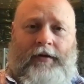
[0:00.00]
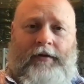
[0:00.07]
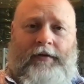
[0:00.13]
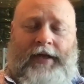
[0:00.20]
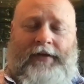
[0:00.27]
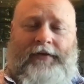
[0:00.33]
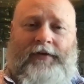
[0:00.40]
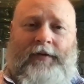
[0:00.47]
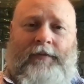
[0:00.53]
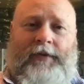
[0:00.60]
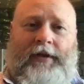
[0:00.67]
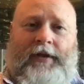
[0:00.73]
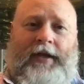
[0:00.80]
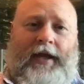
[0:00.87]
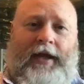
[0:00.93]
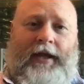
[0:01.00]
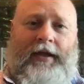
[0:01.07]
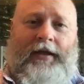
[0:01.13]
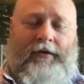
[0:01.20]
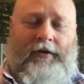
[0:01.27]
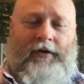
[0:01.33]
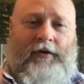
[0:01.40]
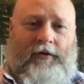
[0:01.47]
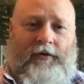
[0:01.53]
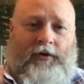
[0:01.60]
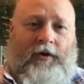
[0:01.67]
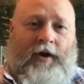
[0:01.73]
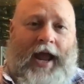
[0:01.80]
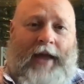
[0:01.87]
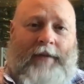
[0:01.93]
That's something
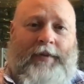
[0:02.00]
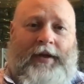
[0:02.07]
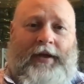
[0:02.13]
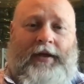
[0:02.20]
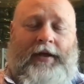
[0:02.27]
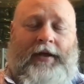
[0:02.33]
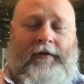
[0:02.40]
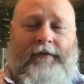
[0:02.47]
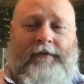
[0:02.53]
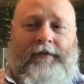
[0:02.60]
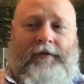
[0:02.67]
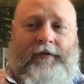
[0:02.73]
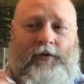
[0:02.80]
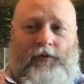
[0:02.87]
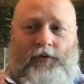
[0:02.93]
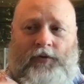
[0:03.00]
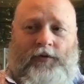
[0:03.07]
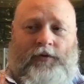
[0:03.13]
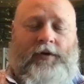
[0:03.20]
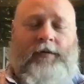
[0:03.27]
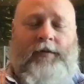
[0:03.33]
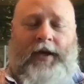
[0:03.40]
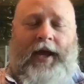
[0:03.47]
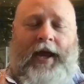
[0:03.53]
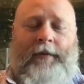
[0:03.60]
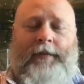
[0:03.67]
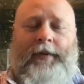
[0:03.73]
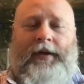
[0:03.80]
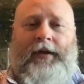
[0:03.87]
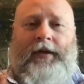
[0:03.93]
you're happy if you choose to be
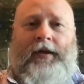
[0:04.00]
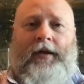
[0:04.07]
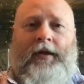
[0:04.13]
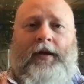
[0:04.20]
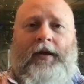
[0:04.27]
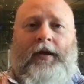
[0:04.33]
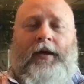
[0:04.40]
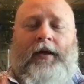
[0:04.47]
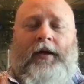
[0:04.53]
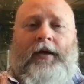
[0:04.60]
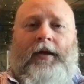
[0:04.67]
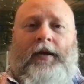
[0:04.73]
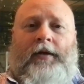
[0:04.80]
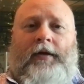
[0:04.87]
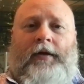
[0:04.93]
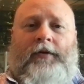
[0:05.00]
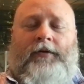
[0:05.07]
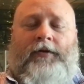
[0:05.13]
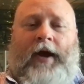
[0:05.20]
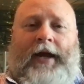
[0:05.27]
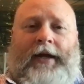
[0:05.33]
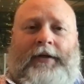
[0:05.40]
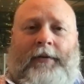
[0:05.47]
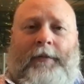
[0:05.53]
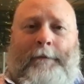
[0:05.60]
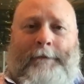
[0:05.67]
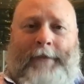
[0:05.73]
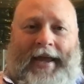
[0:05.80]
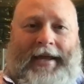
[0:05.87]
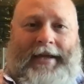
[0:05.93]
happy. Trying to
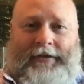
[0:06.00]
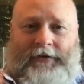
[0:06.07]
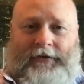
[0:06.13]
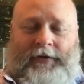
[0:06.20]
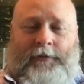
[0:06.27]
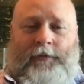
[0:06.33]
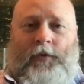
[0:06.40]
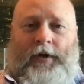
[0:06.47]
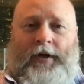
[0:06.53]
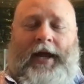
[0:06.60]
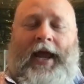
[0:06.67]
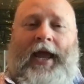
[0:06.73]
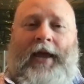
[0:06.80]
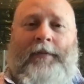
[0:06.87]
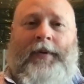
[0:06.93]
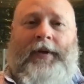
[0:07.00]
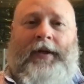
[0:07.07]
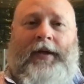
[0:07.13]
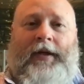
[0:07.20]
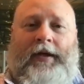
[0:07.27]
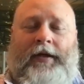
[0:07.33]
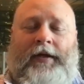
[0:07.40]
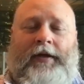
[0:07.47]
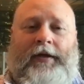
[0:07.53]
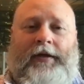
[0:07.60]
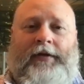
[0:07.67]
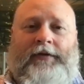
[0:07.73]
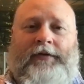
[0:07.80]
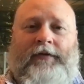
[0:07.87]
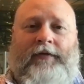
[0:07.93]
make someone happy
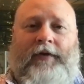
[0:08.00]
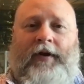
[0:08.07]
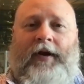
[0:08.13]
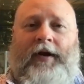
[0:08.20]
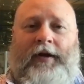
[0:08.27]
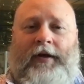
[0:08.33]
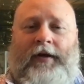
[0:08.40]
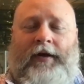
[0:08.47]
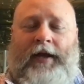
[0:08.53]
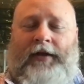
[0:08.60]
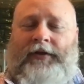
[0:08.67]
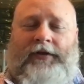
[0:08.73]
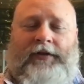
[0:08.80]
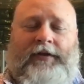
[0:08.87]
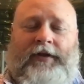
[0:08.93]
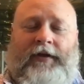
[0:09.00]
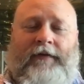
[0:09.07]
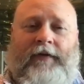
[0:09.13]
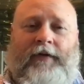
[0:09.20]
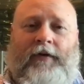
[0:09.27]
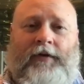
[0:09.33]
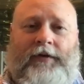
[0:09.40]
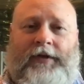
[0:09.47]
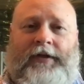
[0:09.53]
is a very, not just difficult,